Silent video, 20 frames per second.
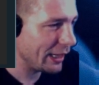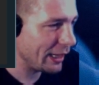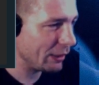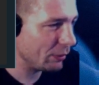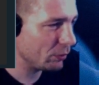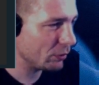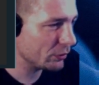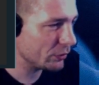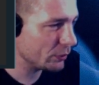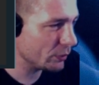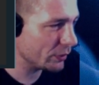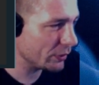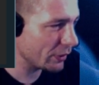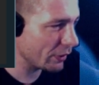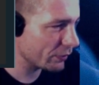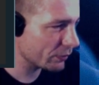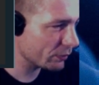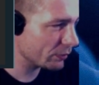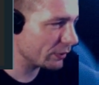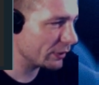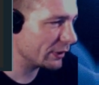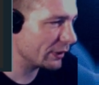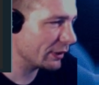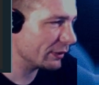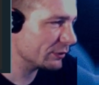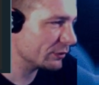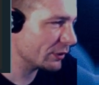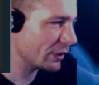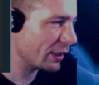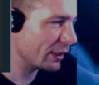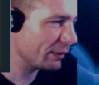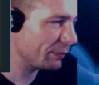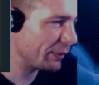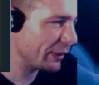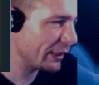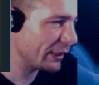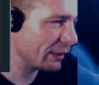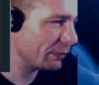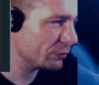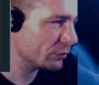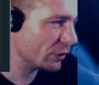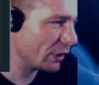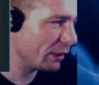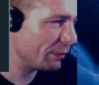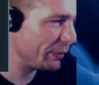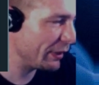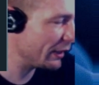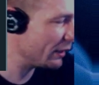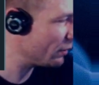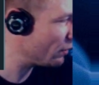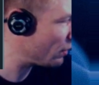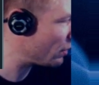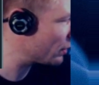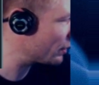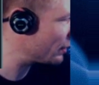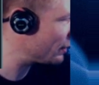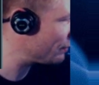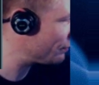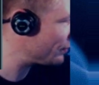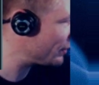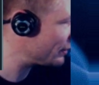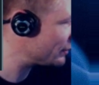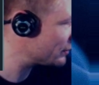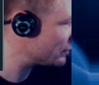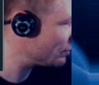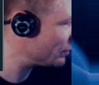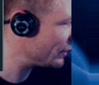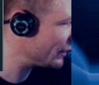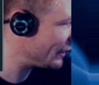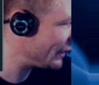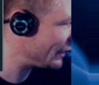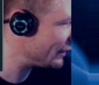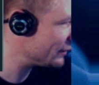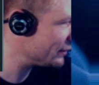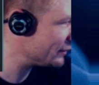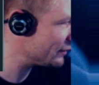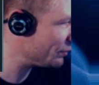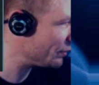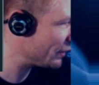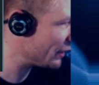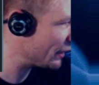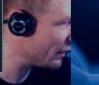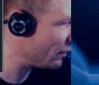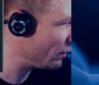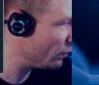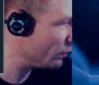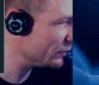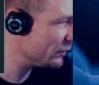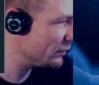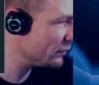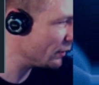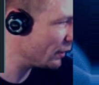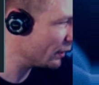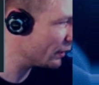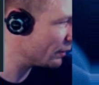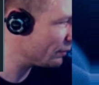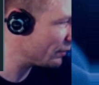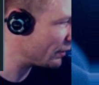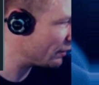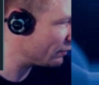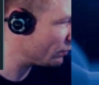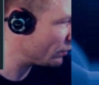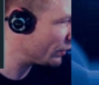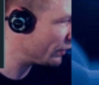I will do another one and I'll try to make it. I'm trying to make it long enough that somebody catches and be like, "Oh, what's he talking about?"